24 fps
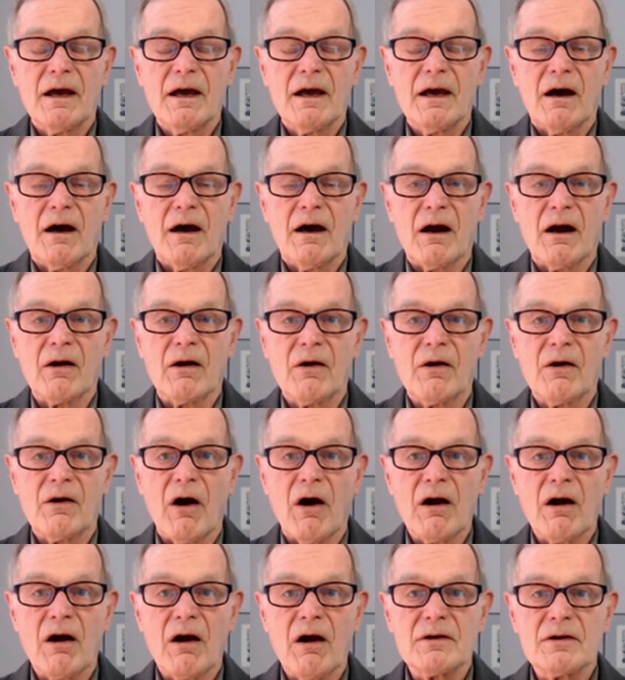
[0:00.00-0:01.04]
our
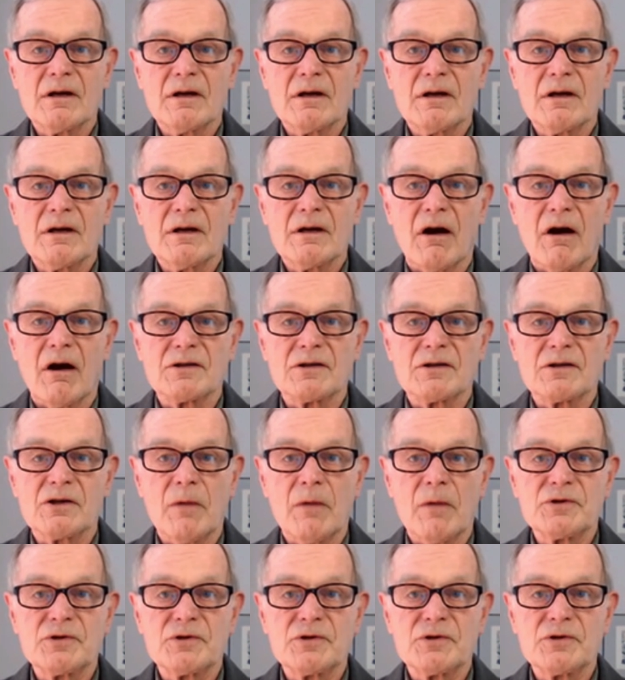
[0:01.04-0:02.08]
art, our
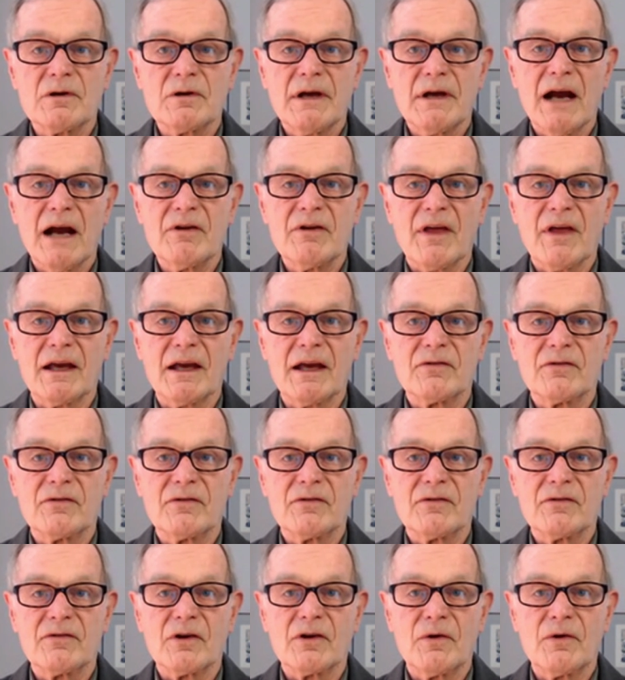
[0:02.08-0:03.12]
sculpture, everything is to
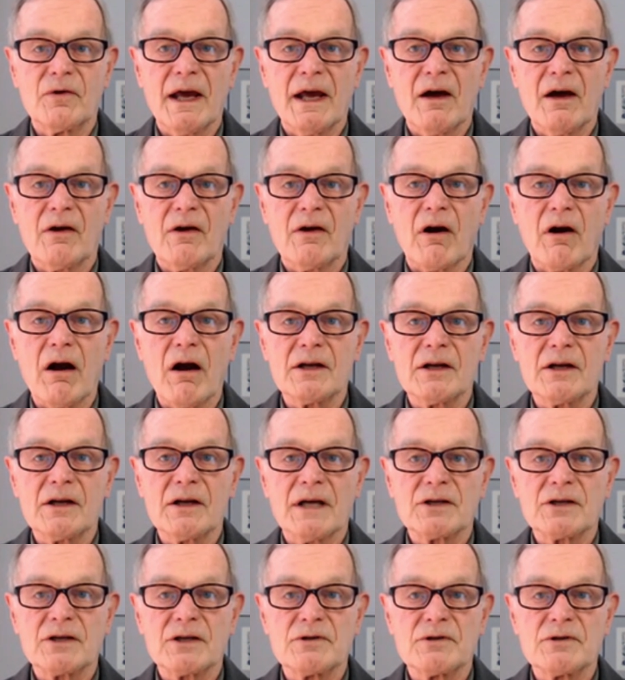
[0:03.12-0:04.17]
go down. Our
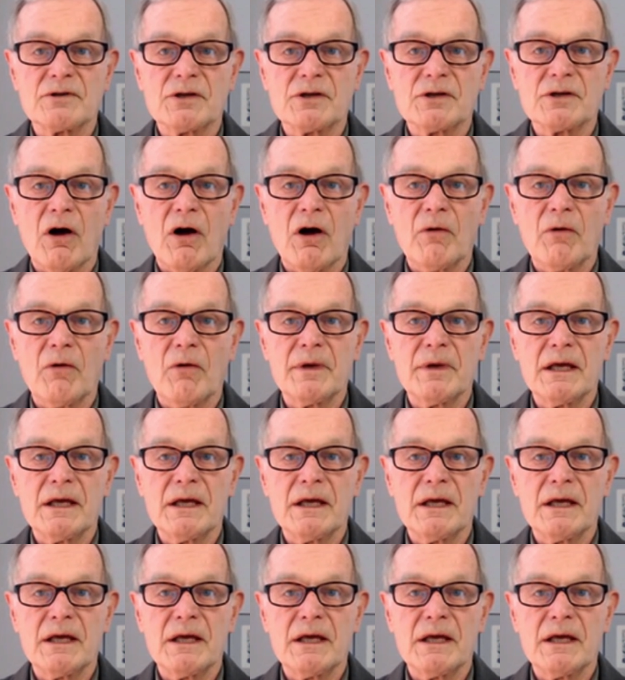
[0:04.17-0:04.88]
architecture is to all be